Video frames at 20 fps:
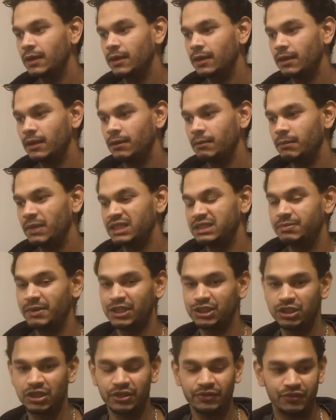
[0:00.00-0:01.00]

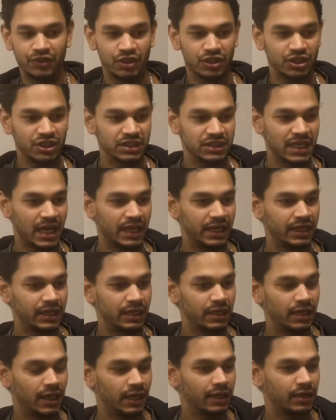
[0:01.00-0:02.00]
especially if you're
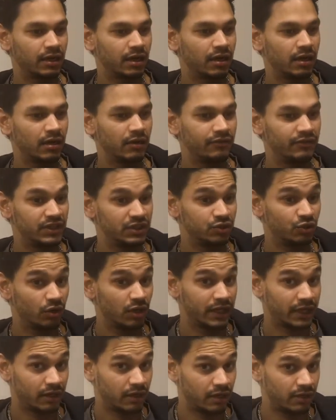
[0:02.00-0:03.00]
designing like a
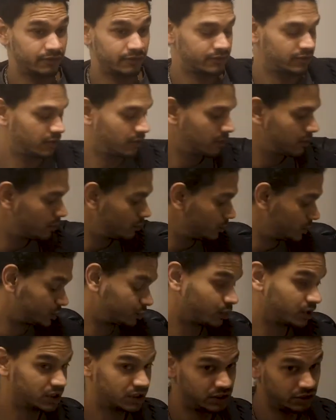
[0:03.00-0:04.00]
VTOL aircraft, which
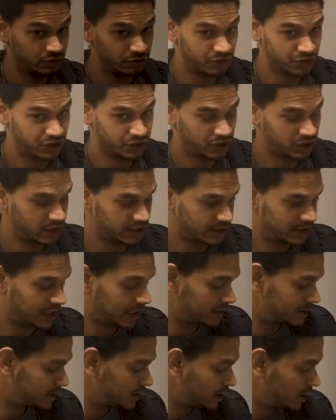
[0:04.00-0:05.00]
was the original
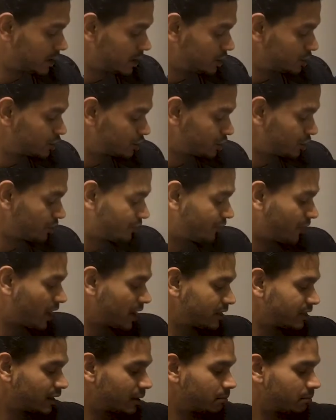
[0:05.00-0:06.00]
intent. So you'll
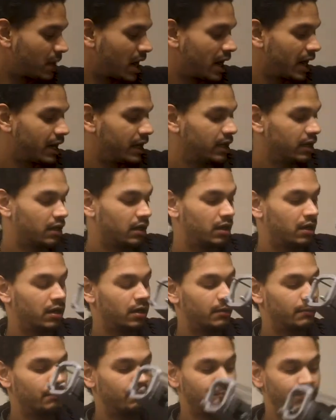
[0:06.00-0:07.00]
find that my
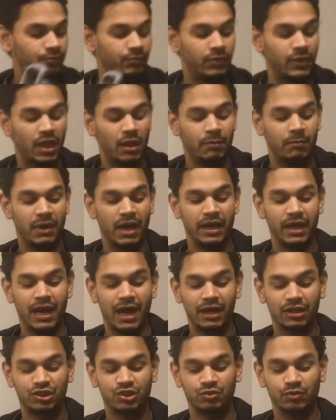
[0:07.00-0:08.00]

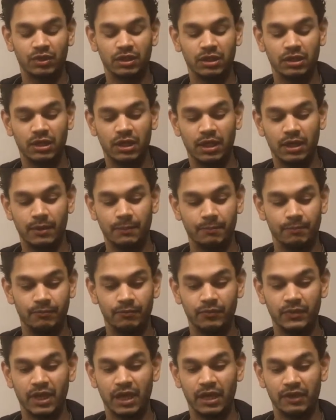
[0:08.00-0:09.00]
actual
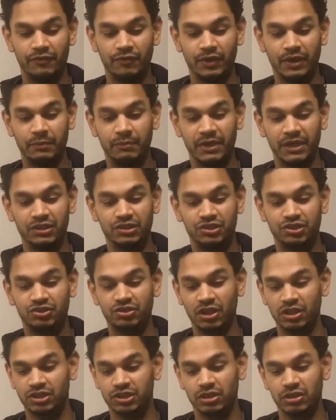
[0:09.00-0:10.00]
airframe
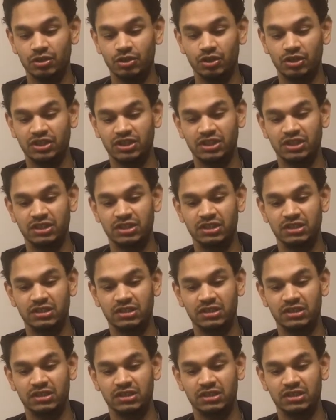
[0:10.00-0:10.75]
structure looks